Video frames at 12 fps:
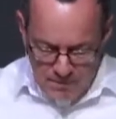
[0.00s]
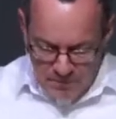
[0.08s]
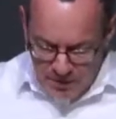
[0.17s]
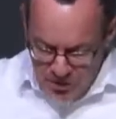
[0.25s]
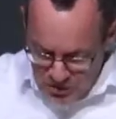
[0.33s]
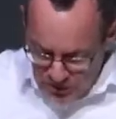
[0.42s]

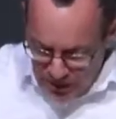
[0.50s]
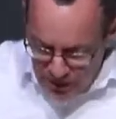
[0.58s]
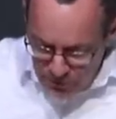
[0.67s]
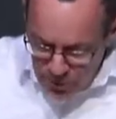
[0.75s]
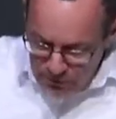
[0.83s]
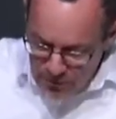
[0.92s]
The
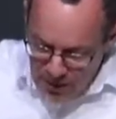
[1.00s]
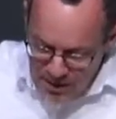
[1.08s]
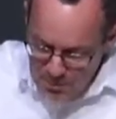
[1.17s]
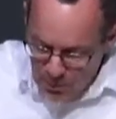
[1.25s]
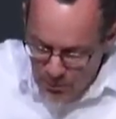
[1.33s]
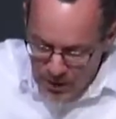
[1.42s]
slavery of
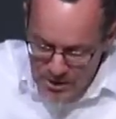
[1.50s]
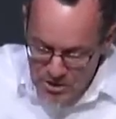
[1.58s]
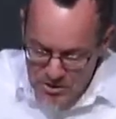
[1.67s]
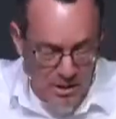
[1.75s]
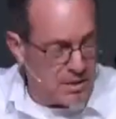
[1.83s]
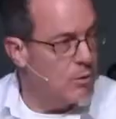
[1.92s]
gospel
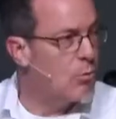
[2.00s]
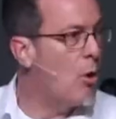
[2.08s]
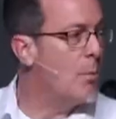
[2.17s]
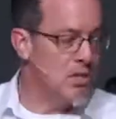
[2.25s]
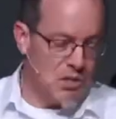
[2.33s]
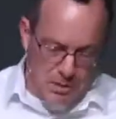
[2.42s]
righteousness. In
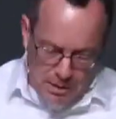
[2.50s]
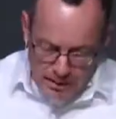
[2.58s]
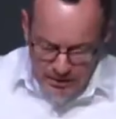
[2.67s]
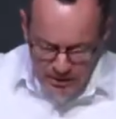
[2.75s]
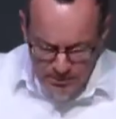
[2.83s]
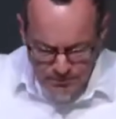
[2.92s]
Romans
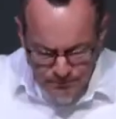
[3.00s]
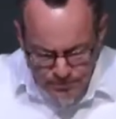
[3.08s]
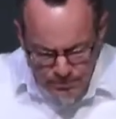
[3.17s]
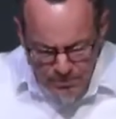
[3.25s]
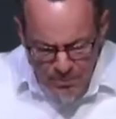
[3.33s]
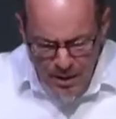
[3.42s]
6,
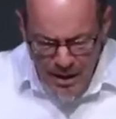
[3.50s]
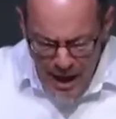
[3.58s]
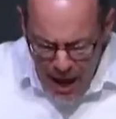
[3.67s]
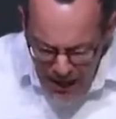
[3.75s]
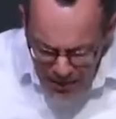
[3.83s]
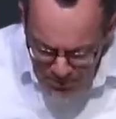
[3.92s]

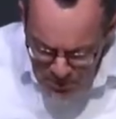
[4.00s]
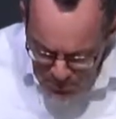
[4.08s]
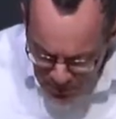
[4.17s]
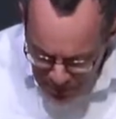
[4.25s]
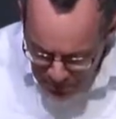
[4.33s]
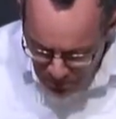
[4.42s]
Adam's
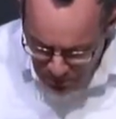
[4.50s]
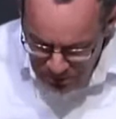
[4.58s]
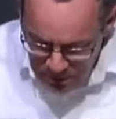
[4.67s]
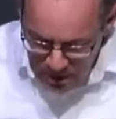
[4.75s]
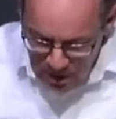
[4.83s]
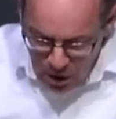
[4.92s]
people
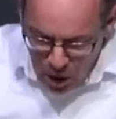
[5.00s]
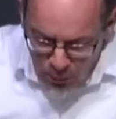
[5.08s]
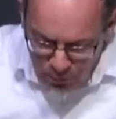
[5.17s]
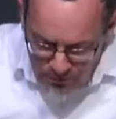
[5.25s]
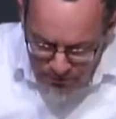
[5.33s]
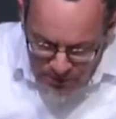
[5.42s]
are
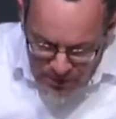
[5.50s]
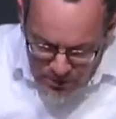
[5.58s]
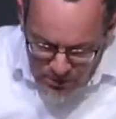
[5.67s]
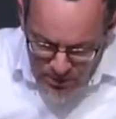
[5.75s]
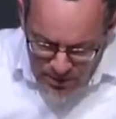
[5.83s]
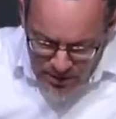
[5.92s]

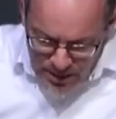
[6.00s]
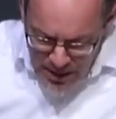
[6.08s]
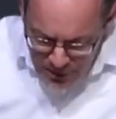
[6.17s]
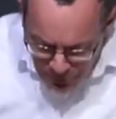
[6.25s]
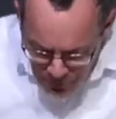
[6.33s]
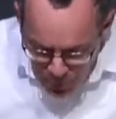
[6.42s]
revealed
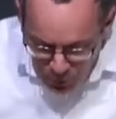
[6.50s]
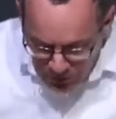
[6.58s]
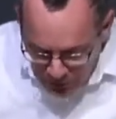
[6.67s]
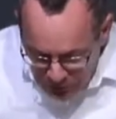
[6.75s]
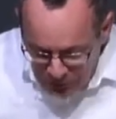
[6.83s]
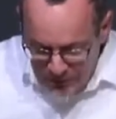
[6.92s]
even more
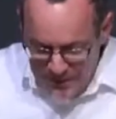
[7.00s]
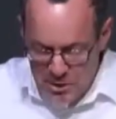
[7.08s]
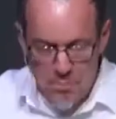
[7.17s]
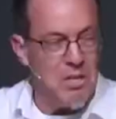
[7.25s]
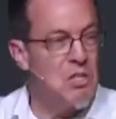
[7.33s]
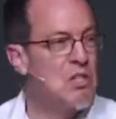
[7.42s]
clearly to
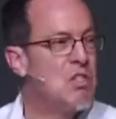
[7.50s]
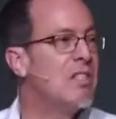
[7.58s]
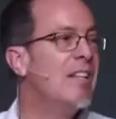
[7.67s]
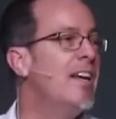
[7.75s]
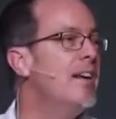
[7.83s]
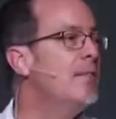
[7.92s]
be
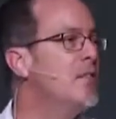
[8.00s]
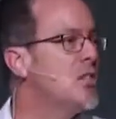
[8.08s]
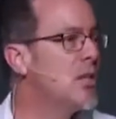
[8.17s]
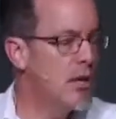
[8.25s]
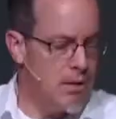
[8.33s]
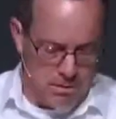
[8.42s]
slaves
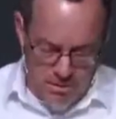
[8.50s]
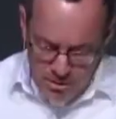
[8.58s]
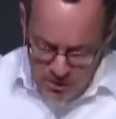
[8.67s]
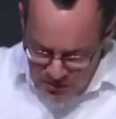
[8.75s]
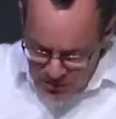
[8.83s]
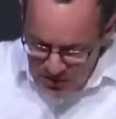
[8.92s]

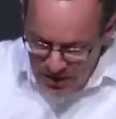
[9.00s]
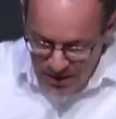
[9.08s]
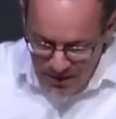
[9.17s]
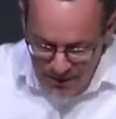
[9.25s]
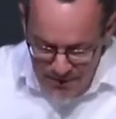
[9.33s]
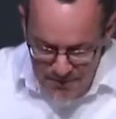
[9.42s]
to sin.